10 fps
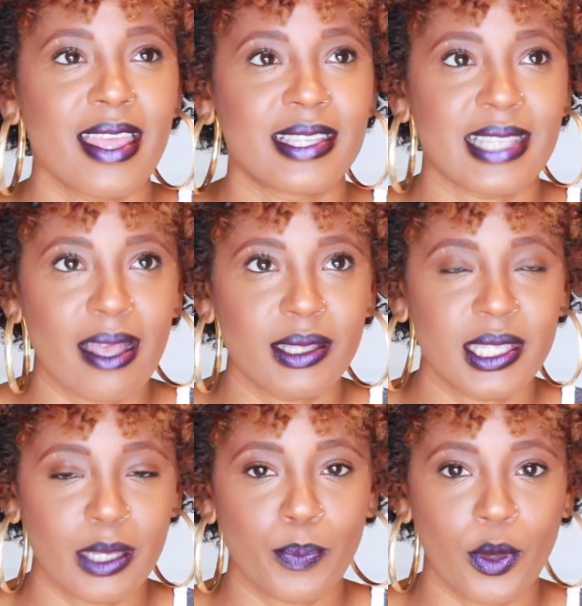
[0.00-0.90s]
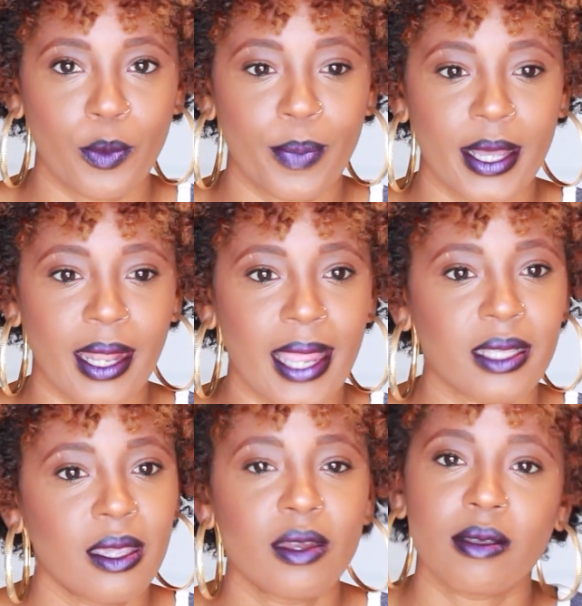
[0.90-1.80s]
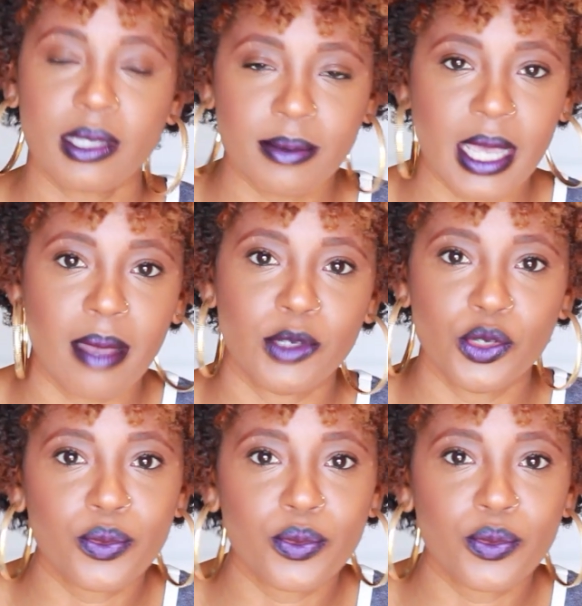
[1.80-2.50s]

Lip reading: it sounds simple, but sometimes